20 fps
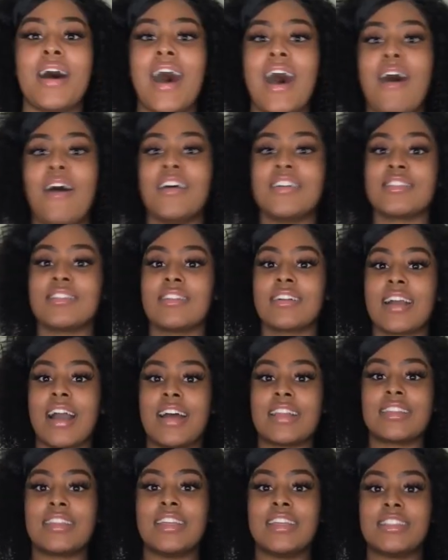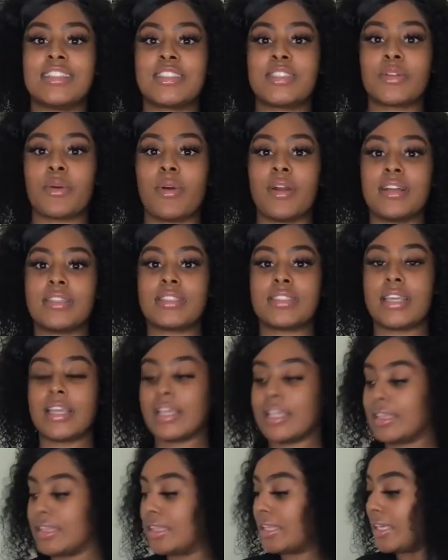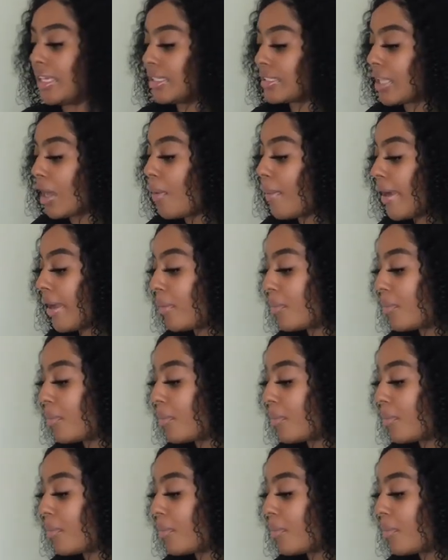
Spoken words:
I also got these shorts, and these, oh wait,